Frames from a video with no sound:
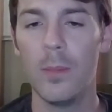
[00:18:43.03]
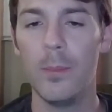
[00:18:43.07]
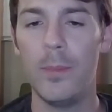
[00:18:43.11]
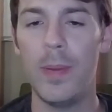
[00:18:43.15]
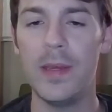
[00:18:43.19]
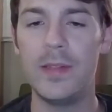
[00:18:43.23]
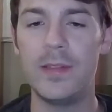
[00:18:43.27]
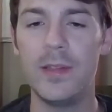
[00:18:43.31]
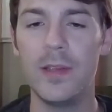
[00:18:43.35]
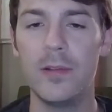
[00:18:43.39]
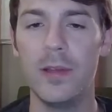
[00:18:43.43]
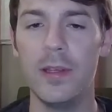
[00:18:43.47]

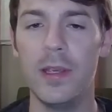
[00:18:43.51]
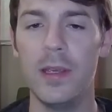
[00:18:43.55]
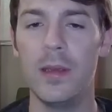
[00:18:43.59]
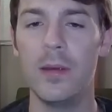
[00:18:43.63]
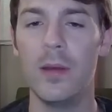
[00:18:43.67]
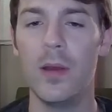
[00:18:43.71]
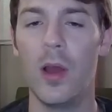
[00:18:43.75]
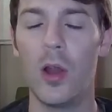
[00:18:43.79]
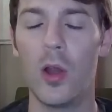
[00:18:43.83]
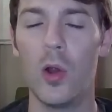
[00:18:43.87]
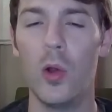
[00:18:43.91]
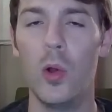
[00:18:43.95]

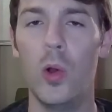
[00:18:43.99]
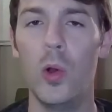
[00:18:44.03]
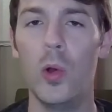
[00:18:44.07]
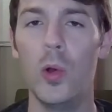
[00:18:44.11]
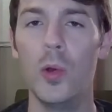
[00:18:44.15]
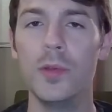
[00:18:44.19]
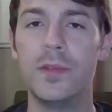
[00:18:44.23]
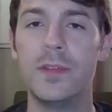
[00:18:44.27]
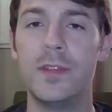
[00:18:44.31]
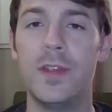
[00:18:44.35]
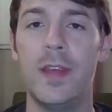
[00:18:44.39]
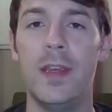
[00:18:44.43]
basically, our
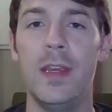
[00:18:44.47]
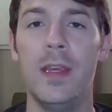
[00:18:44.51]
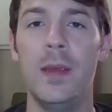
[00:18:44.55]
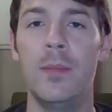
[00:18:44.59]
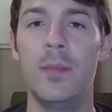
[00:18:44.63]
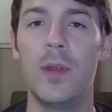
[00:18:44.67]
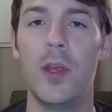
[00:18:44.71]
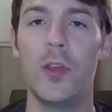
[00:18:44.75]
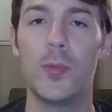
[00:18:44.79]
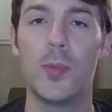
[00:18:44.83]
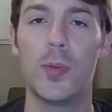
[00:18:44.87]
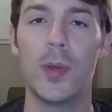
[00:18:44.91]
whole
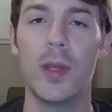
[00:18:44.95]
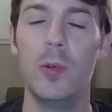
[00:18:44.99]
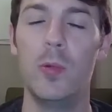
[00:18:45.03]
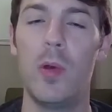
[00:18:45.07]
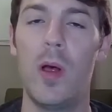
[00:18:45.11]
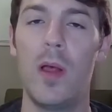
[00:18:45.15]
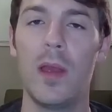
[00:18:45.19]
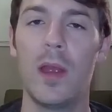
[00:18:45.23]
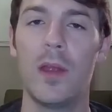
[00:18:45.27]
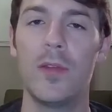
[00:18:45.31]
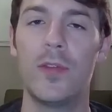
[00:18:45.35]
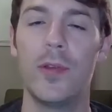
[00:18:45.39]
team does pretty
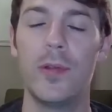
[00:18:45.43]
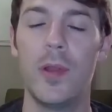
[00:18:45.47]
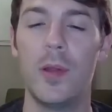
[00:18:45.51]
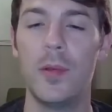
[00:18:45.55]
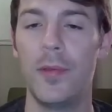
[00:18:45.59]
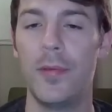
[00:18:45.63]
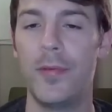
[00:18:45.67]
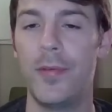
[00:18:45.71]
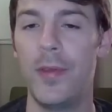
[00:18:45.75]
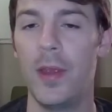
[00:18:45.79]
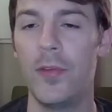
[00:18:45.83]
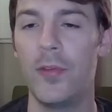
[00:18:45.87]
well against
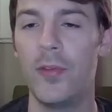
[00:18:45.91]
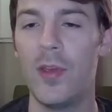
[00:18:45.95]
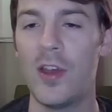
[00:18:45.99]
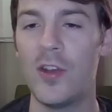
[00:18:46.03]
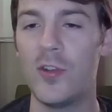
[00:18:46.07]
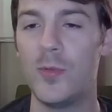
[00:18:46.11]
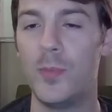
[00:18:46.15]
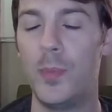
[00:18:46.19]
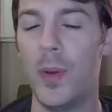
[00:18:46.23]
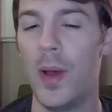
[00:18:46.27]
Alolan Sandslash,